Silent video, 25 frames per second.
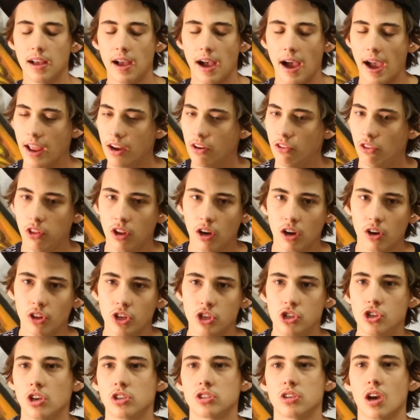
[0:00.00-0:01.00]
I had literally
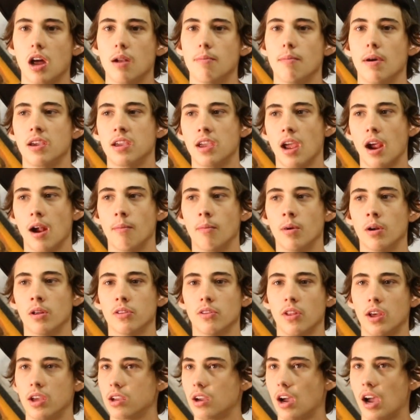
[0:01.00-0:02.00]
just gotten my camera.
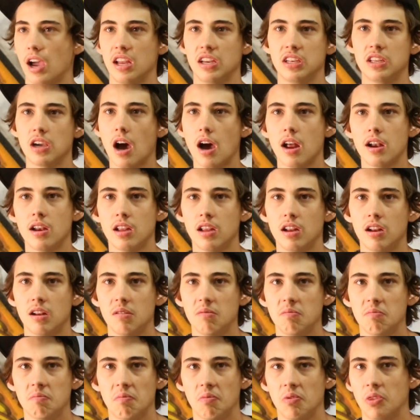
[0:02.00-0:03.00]
Like I had gotten it
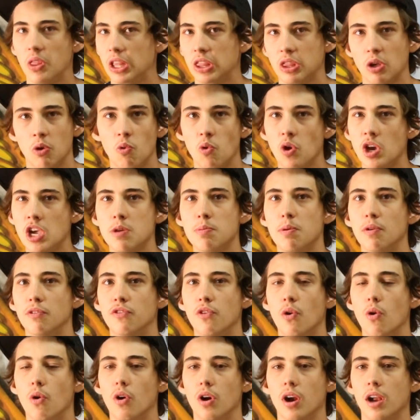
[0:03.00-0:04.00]
like the week
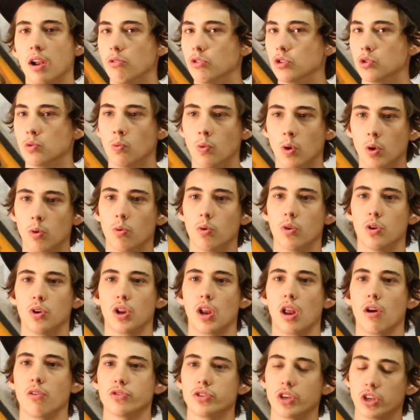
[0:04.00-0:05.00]
before, and it was Woodward,
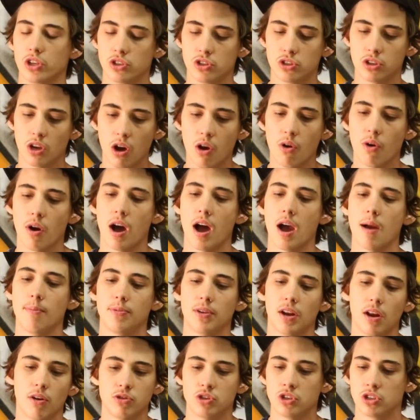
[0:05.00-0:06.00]
and I was like so hyped.
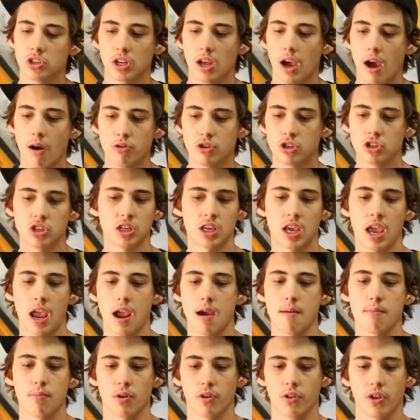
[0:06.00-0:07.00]
And I was just a
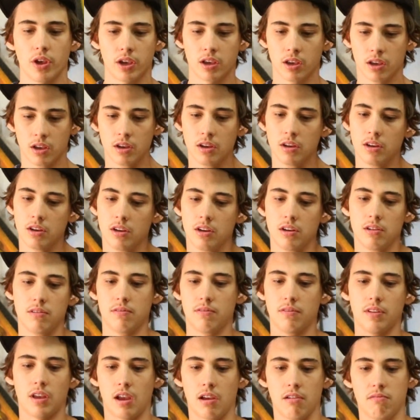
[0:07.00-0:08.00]
camper. Like
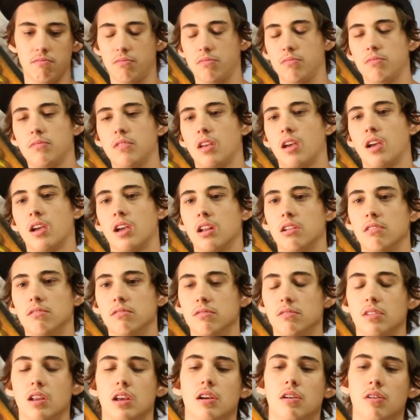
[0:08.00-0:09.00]

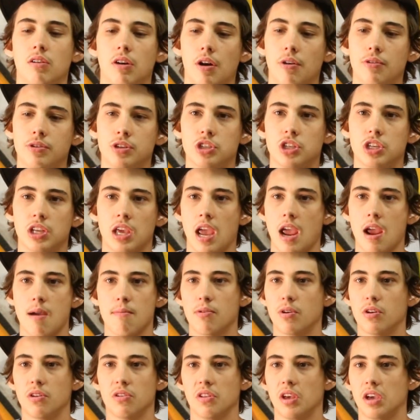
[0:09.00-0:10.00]
I was just a
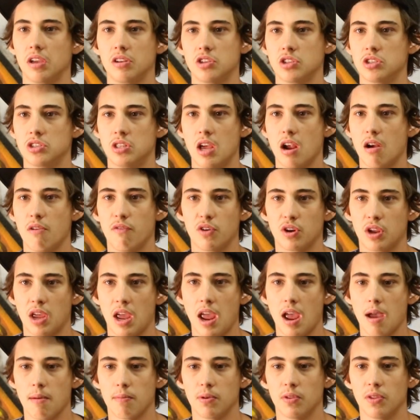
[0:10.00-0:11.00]
camper, like just there for
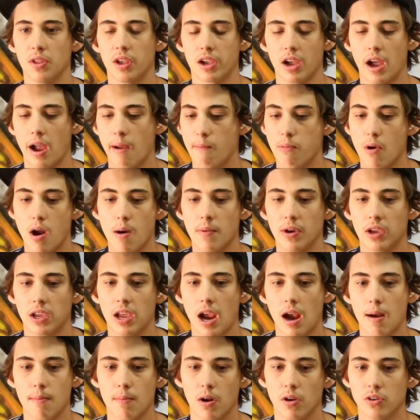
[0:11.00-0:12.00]
camp, and like I brought my
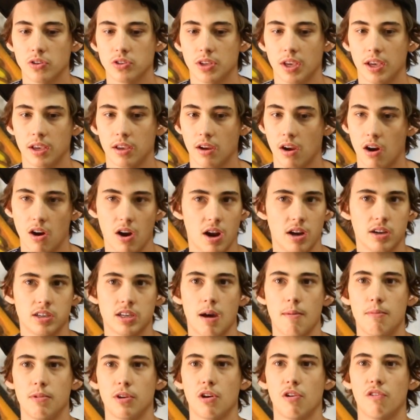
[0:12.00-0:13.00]
camera. I was like, all right,
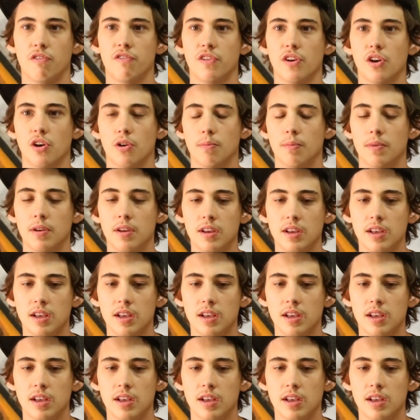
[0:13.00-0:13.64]
time to go film.